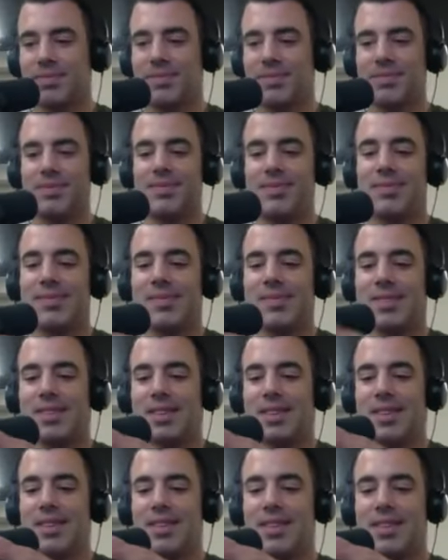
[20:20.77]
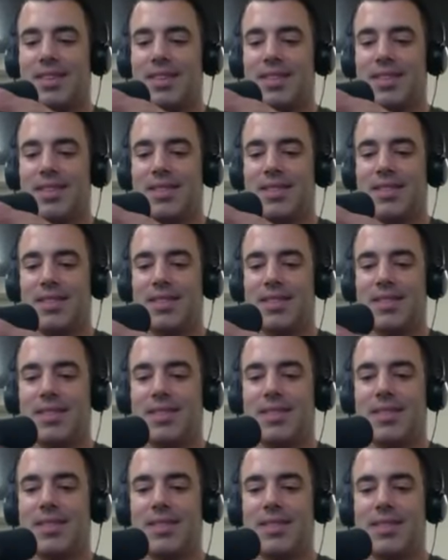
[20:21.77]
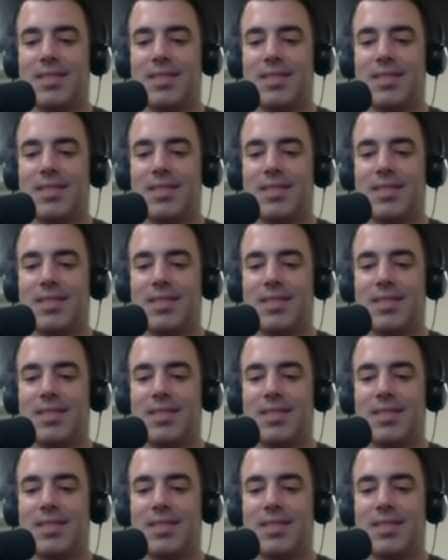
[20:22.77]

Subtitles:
Nobody speaks.